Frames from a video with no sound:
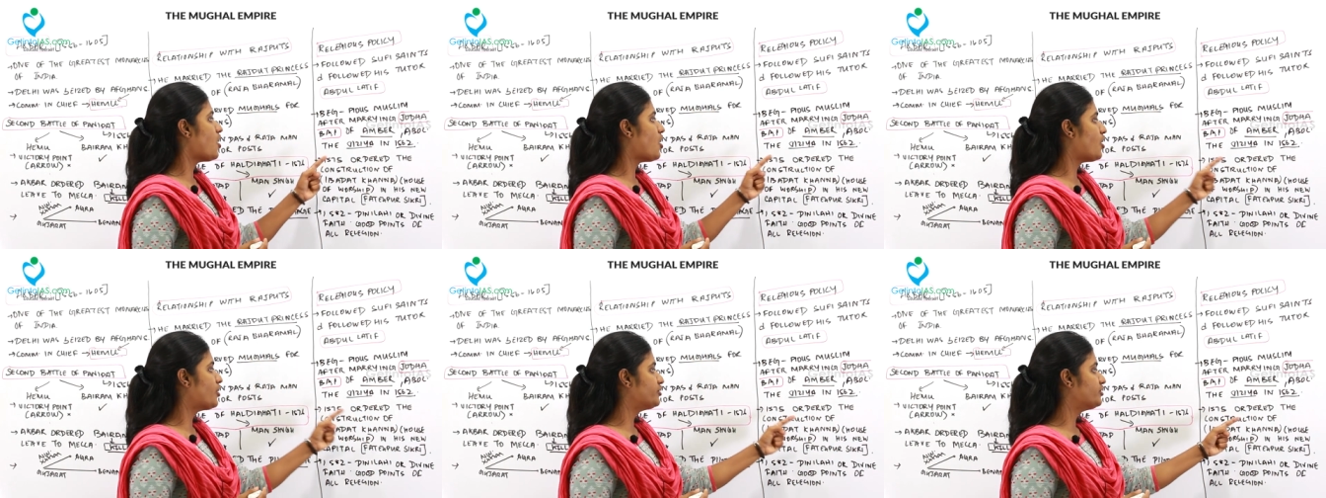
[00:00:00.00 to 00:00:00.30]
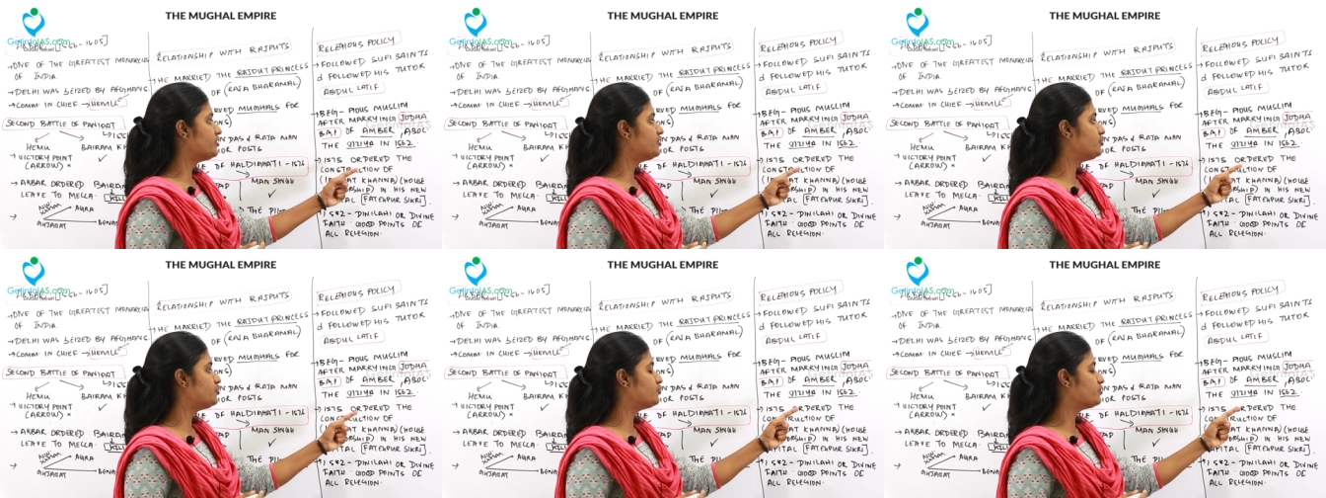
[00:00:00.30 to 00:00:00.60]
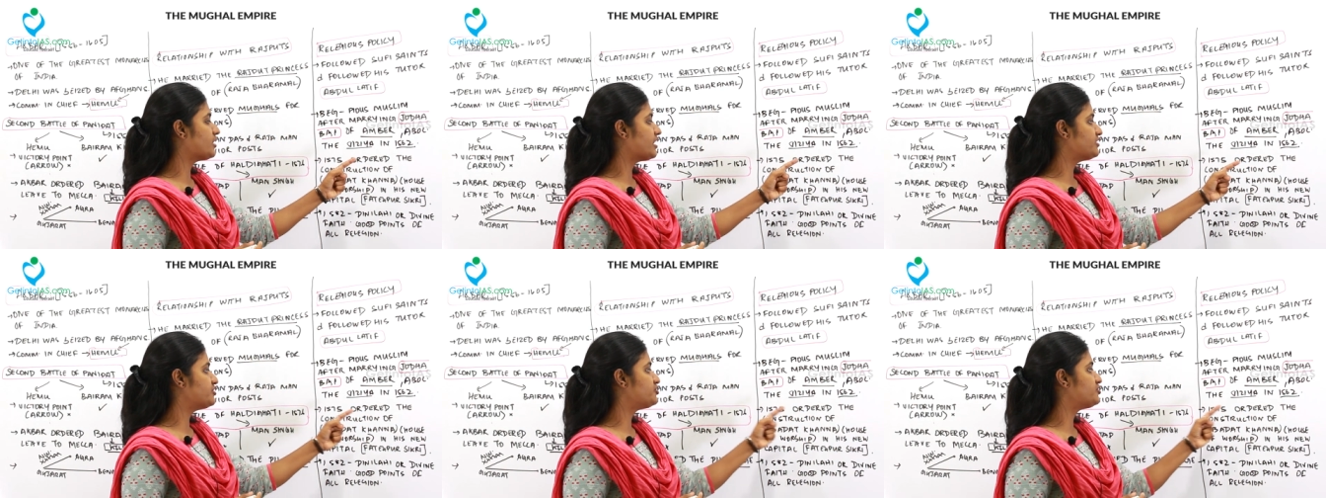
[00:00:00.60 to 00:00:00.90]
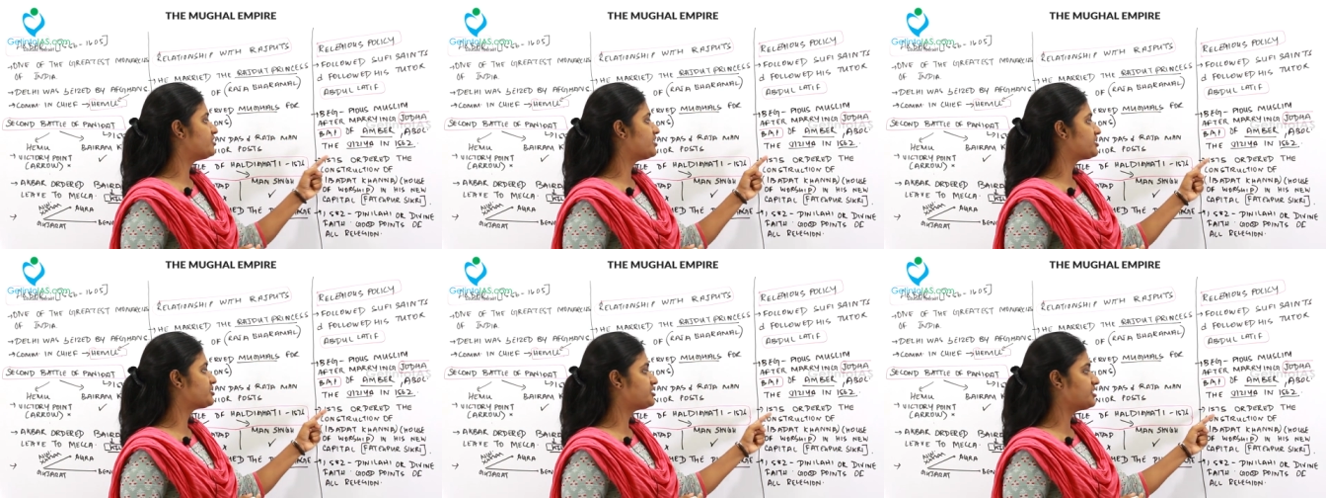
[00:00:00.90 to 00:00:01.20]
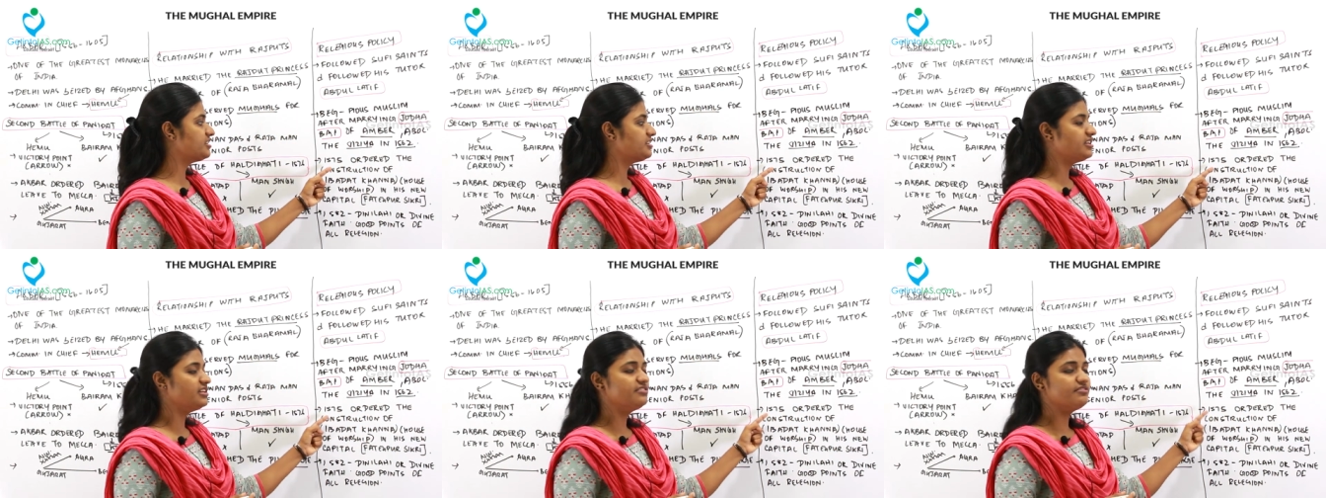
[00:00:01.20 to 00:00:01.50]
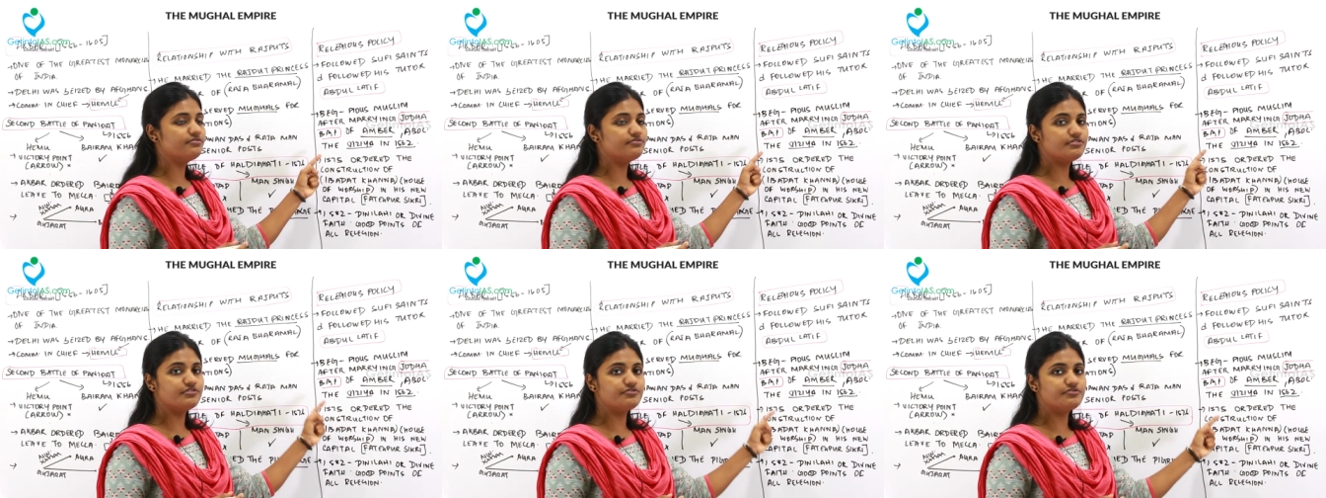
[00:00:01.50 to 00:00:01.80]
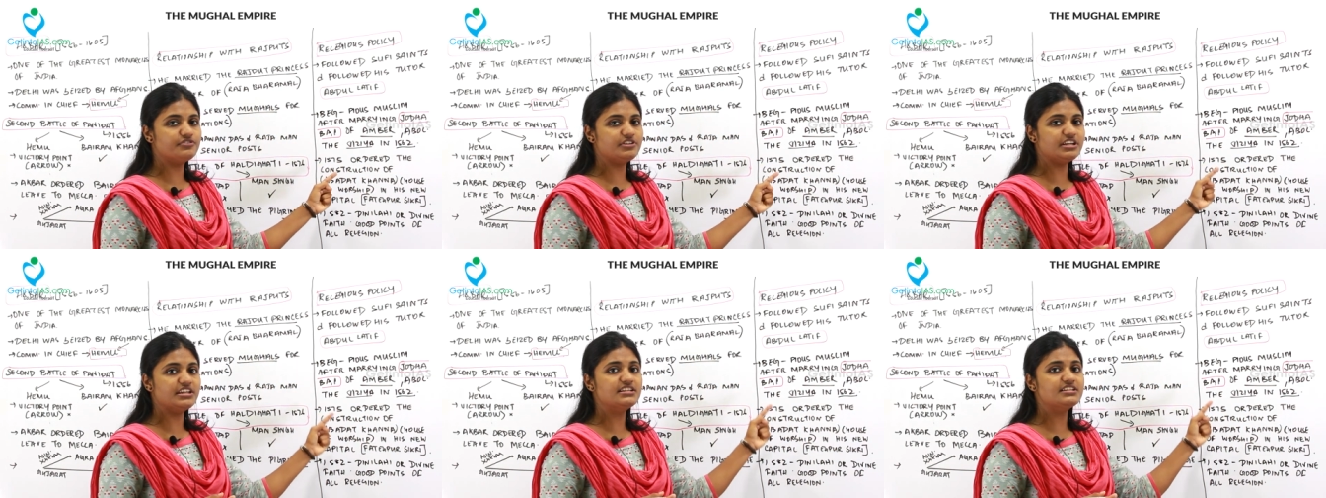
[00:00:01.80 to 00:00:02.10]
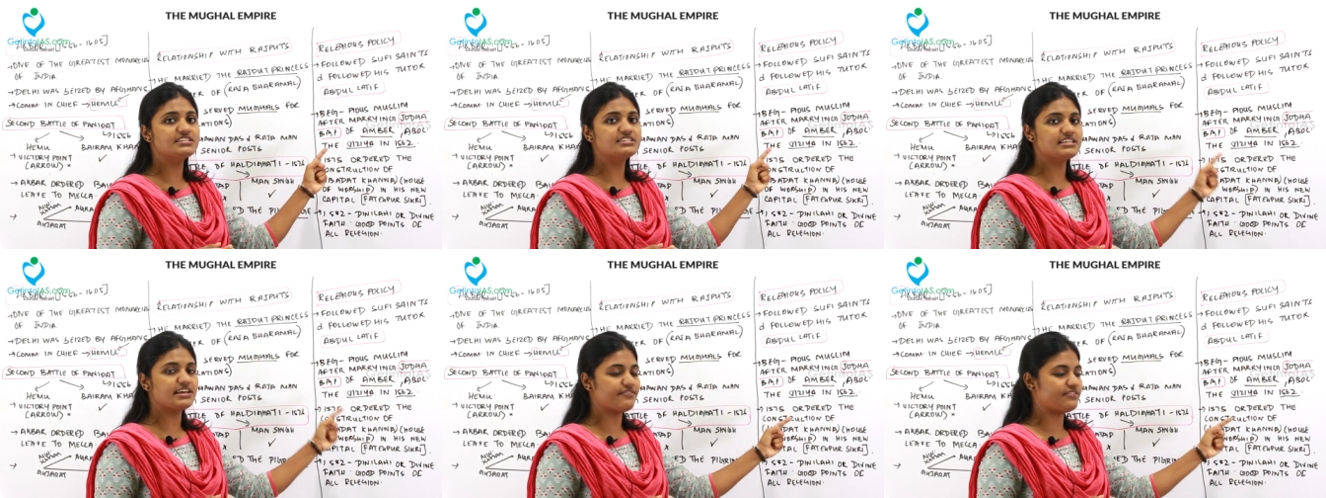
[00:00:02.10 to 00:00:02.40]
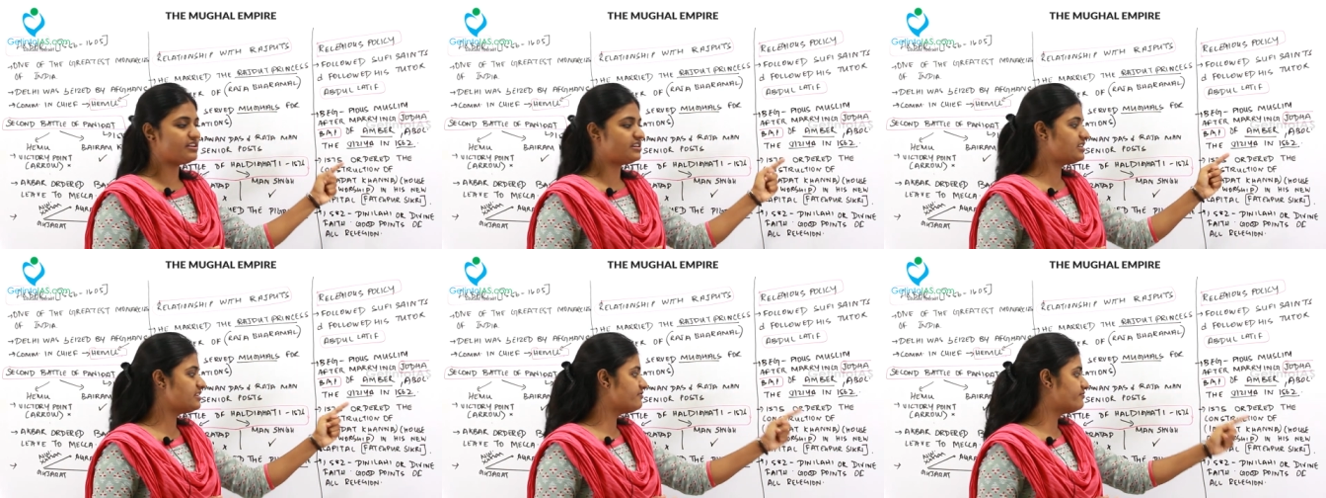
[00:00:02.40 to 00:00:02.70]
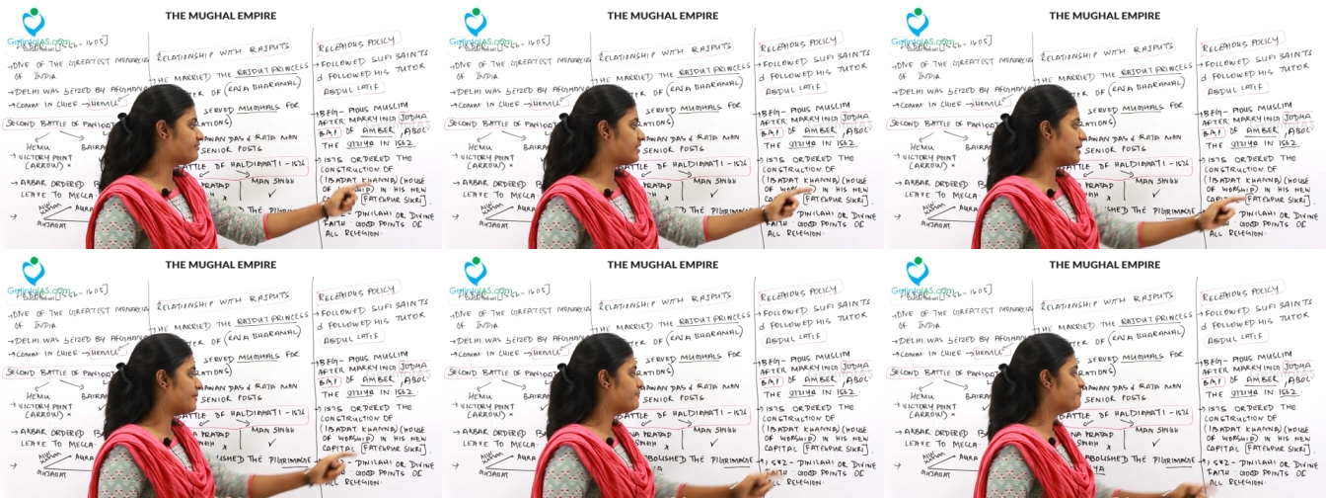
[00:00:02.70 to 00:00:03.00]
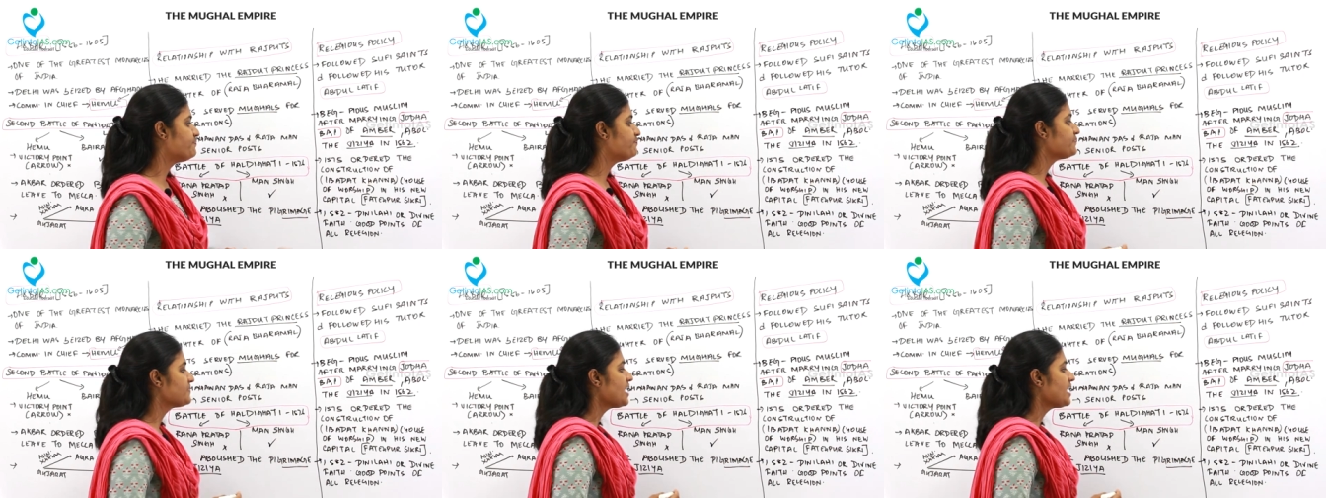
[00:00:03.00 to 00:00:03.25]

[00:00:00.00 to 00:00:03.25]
ordered to construction in fifteen seventy-five.